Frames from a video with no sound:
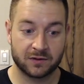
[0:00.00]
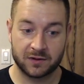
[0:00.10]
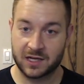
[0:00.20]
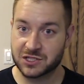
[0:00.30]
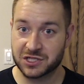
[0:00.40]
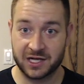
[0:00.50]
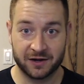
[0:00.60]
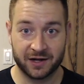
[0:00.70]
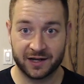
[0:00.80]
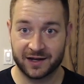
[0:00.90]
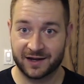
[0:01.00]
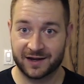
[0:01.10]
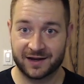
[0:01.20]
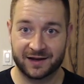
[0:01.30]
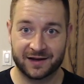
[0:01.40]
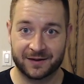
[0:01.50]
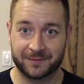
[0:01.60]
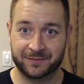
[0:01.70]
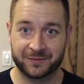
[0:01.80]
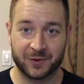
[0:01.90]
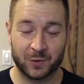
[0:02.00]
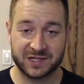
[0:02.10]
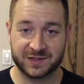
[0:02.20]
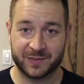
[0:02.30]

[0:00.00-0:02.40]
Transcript: engineering wits